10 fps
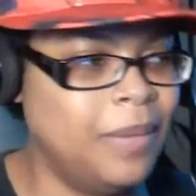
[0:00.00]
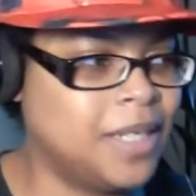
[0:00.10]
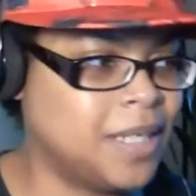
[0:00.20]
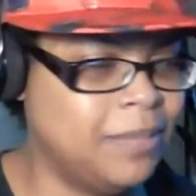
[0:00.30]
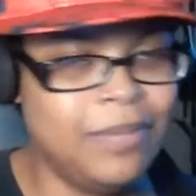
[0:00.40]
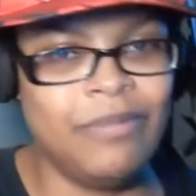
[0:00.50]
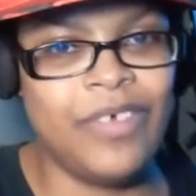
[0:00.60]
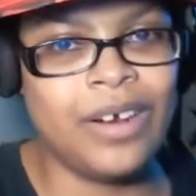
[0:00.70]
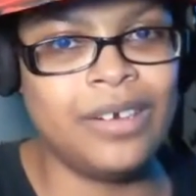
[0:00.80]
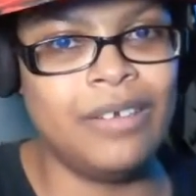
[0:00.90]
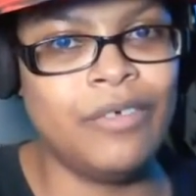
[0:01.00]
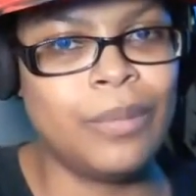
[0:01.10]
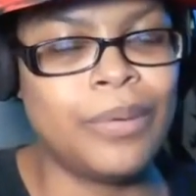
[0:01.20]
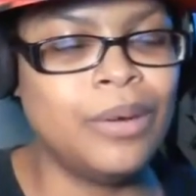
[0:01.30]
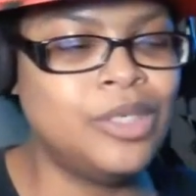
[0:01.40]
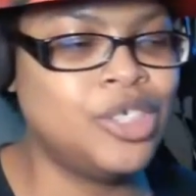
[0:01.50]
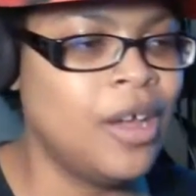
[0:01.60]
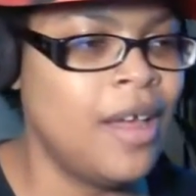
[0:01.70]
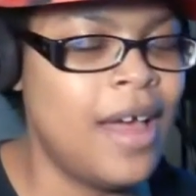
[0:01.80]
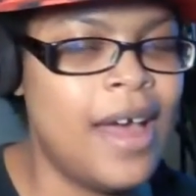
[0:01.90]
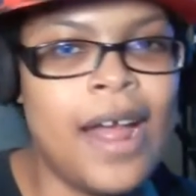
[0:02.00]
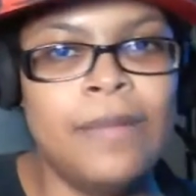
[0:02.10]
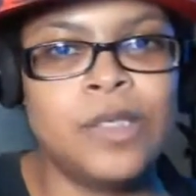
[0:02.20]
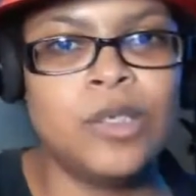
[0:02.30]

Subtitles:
But it's a very different approach, and I